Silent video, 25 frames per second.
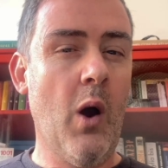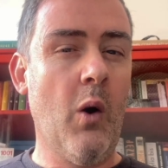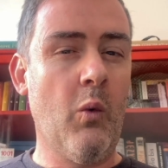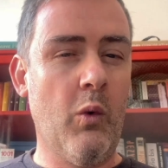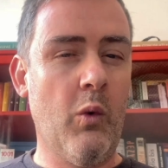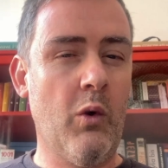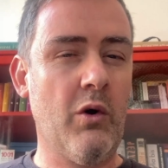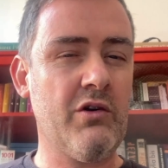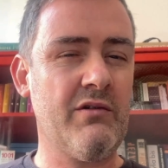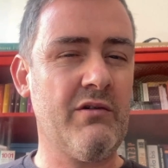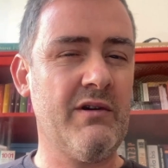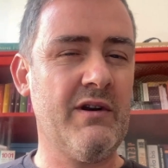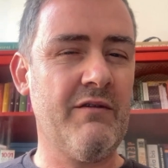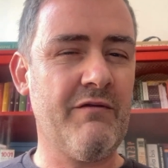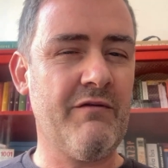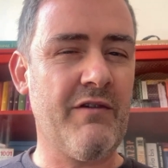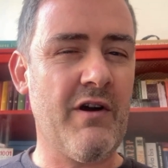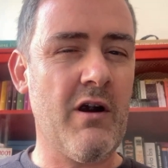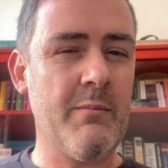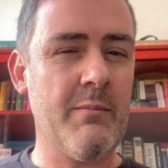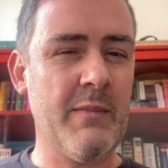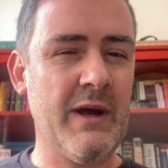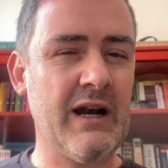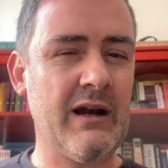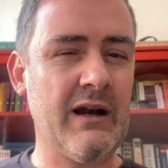Water and
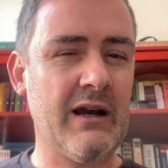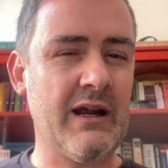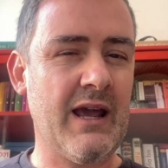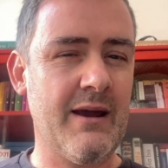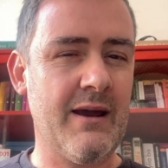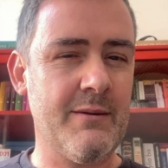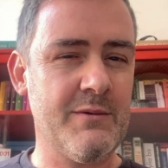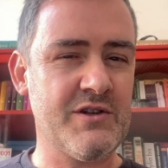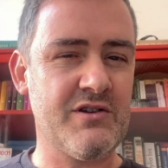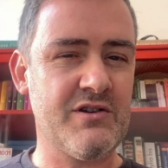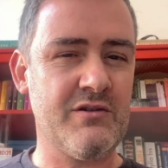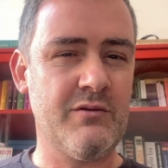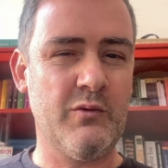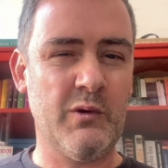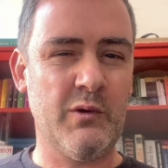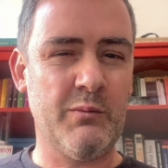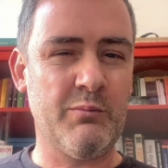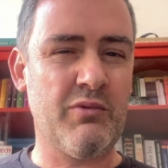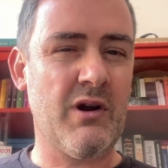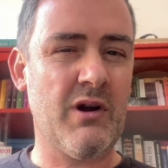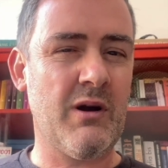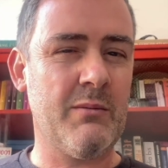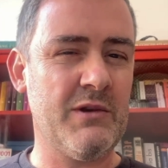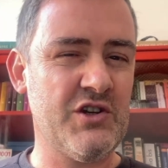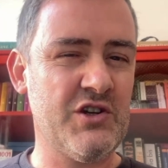environmental chemistry will
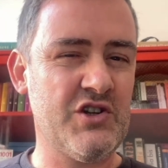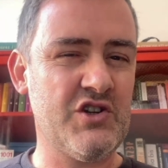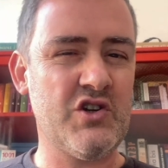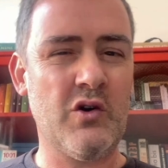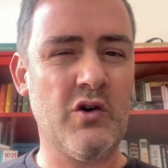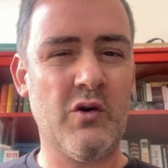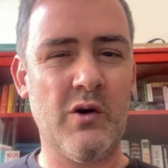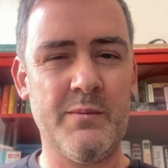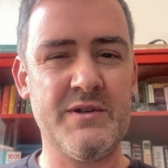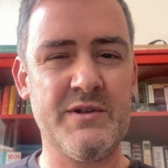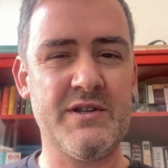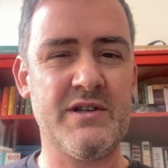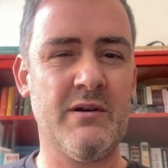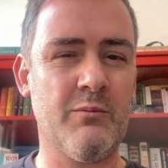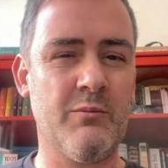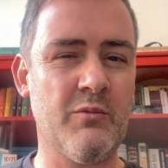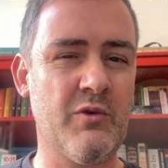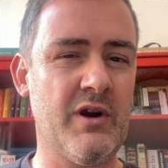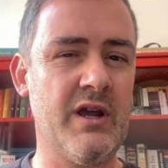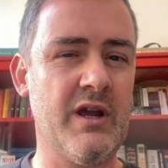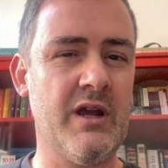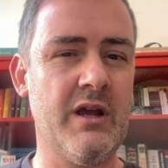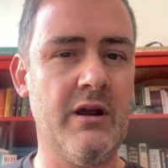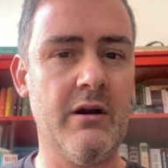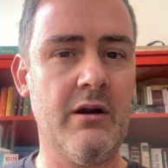probably show up somewhere
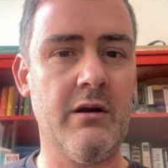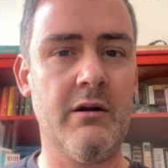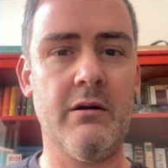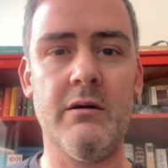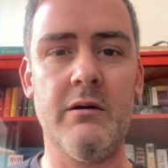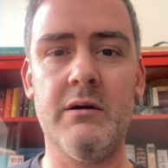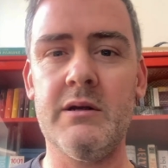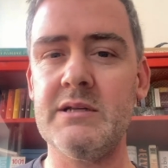here.